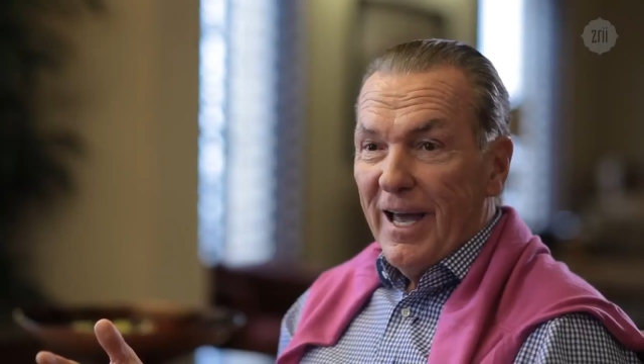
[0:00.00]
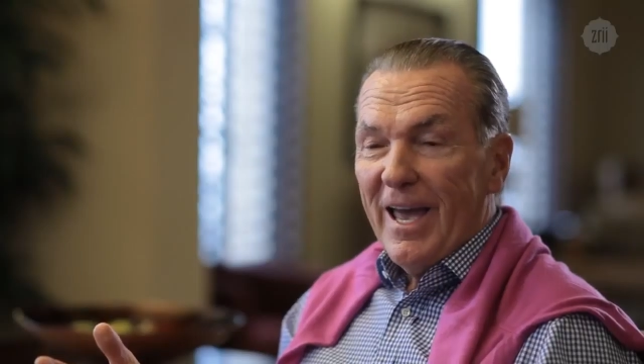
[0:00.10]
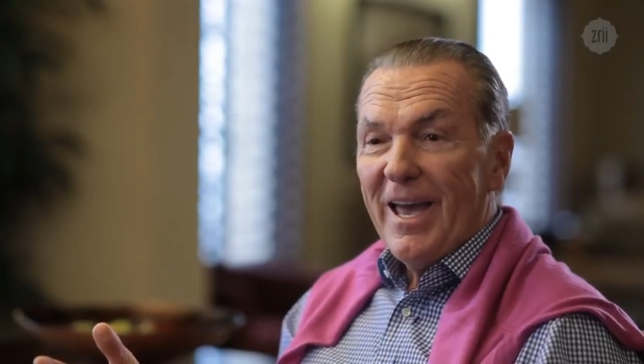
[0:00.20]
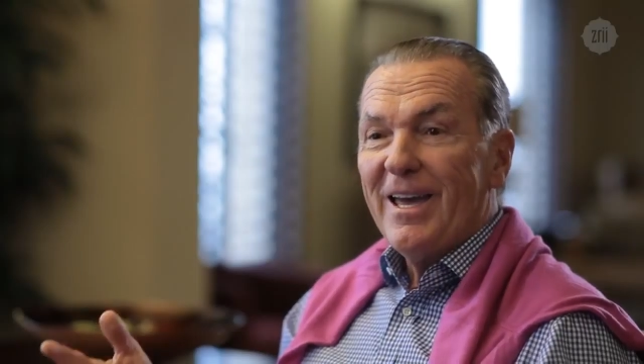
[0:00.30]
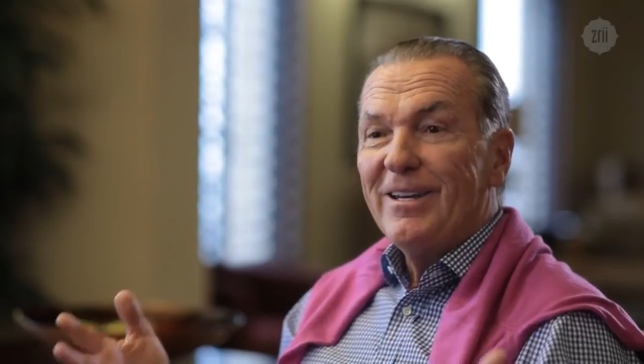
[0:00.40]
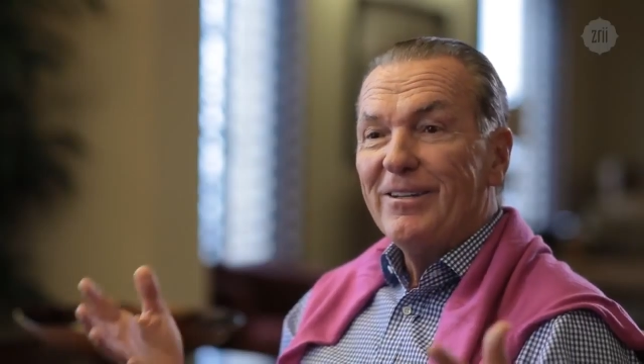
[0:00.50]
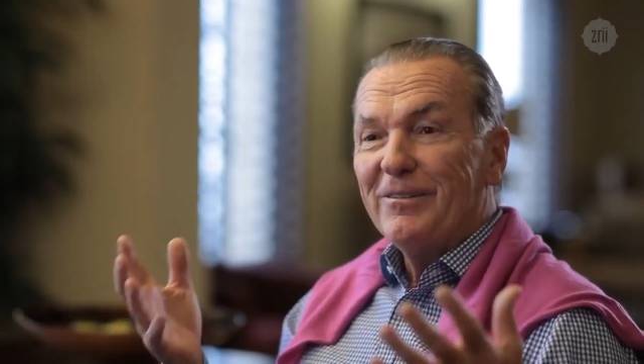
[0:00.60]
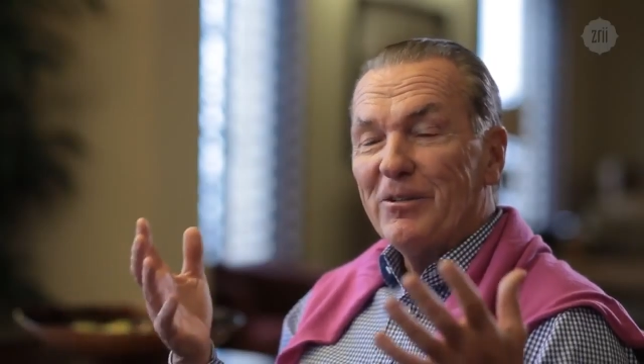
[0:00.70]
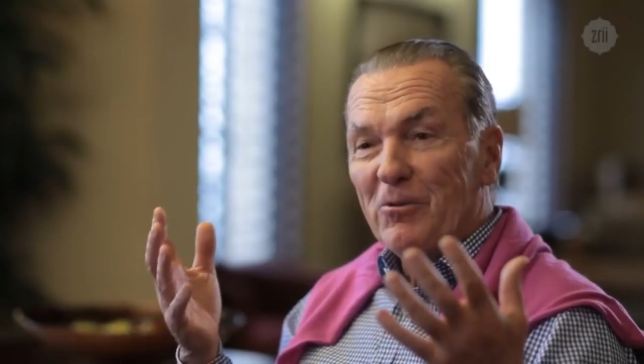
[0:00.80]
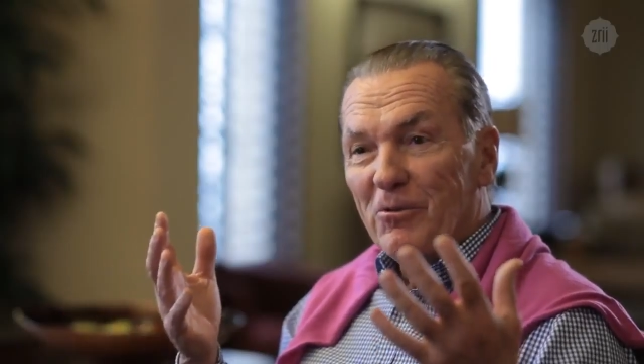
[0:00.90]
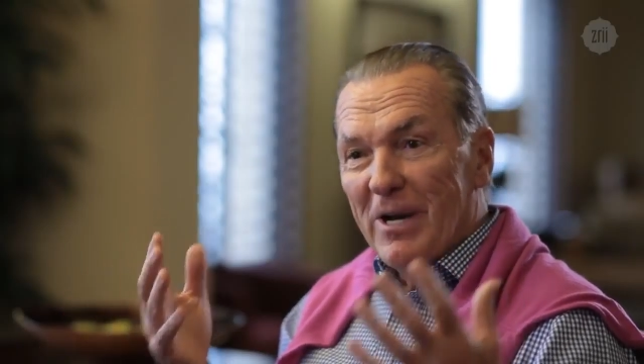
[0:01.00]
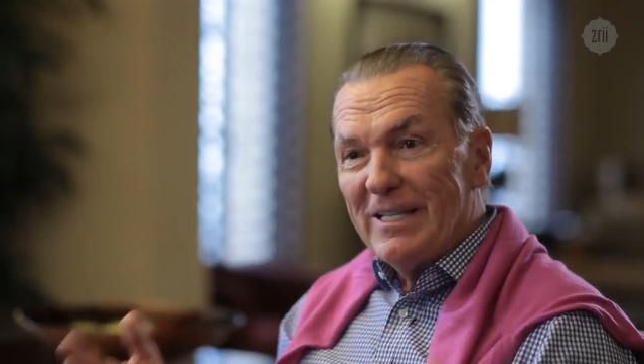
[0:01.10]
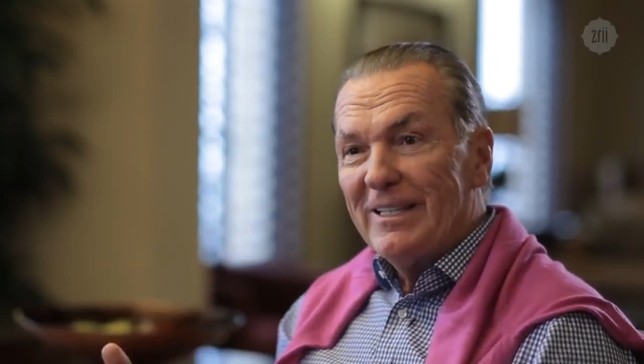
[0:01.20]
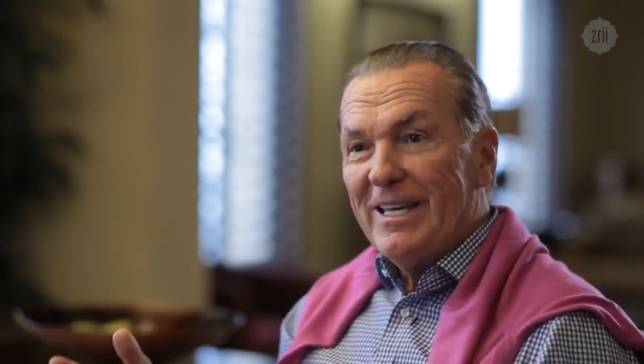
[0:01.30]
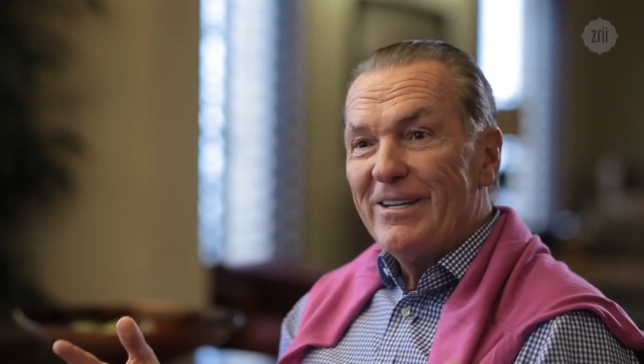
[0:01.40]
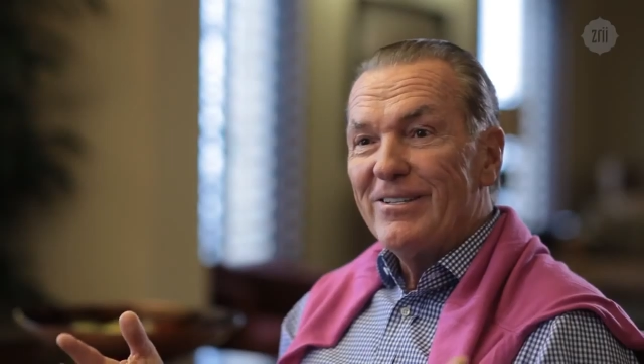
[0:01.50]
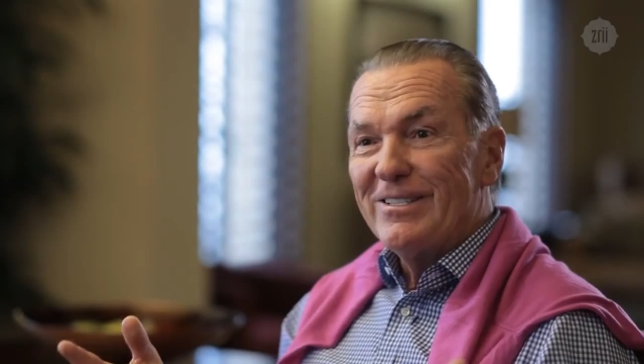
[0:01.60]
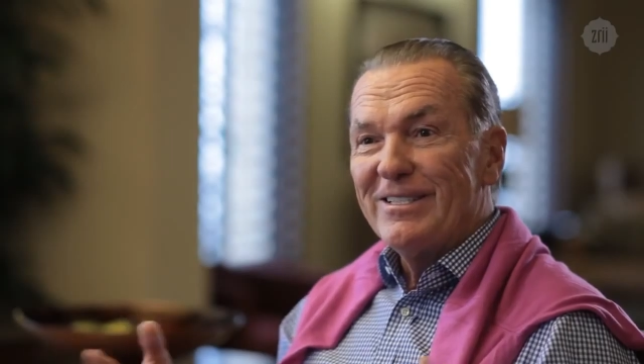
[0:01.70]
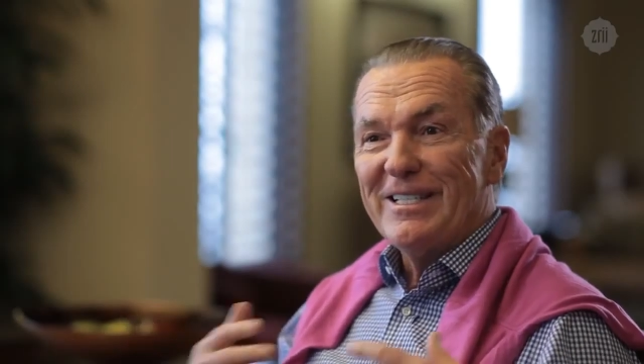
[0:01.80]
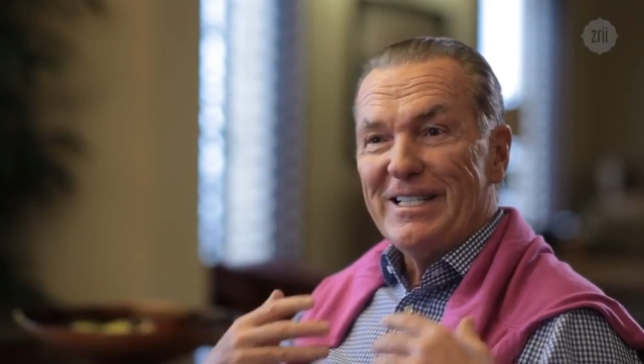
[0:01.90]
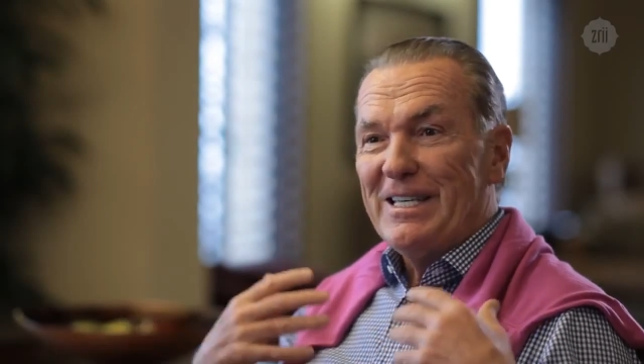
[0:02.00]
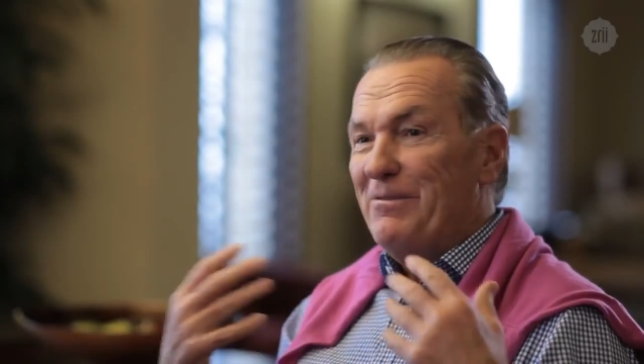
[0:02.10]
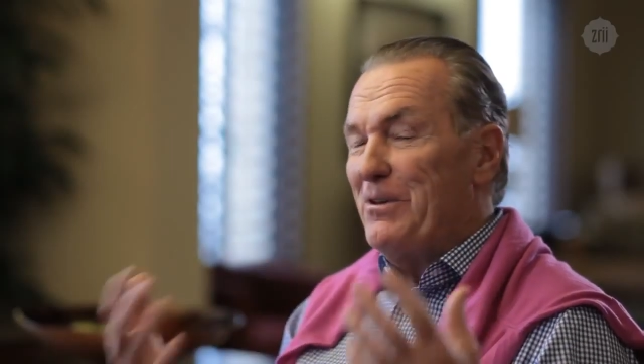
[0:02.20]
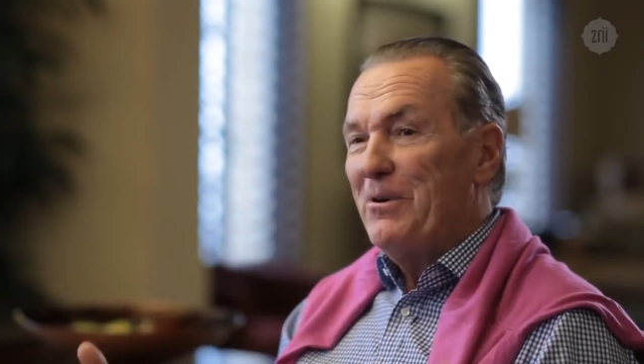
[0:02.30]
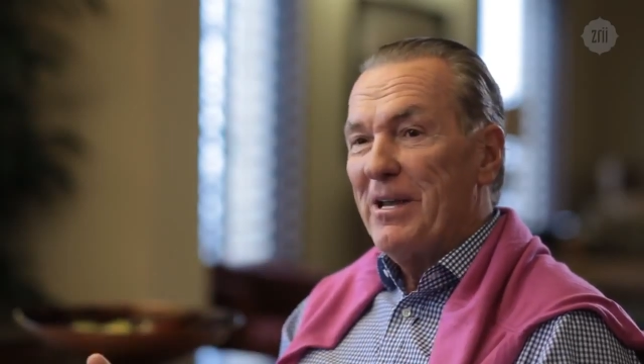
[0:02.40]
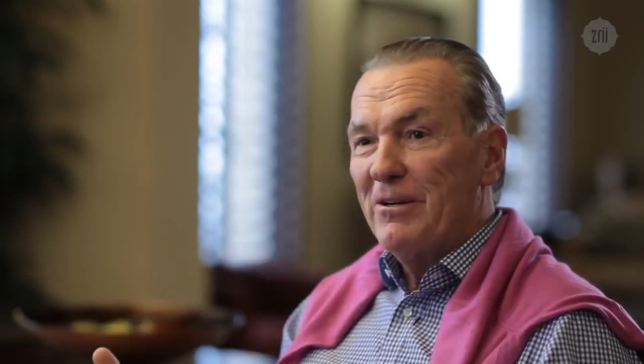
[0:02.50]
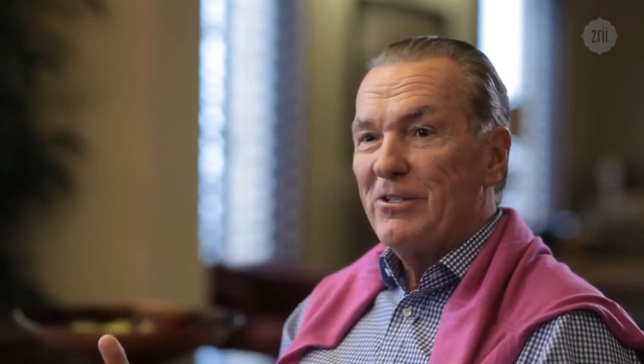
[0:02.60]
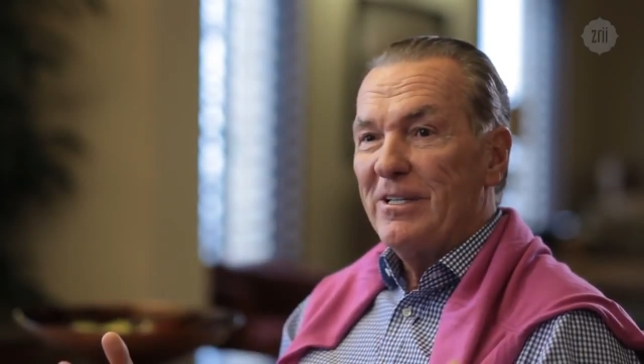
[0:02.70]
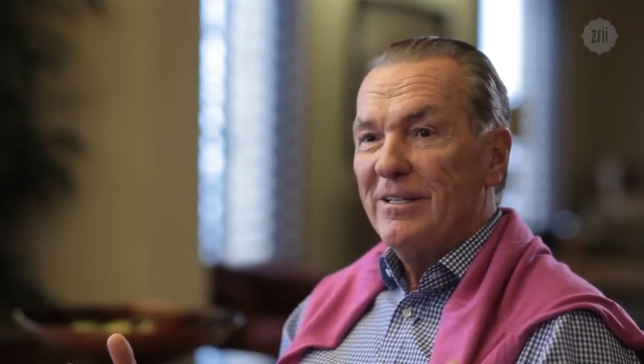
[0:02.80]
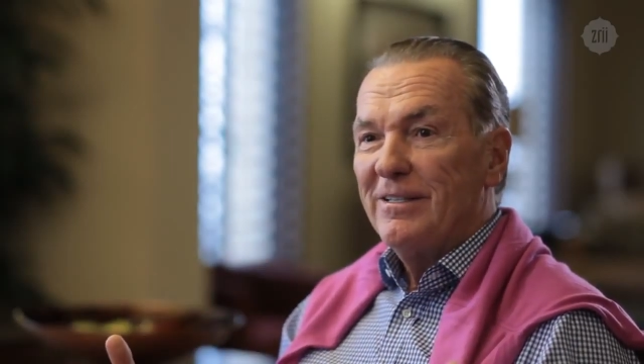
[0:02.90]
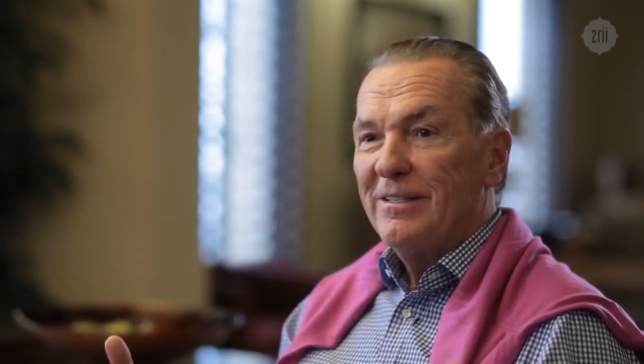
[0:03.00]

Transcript: And great leaders give you energy.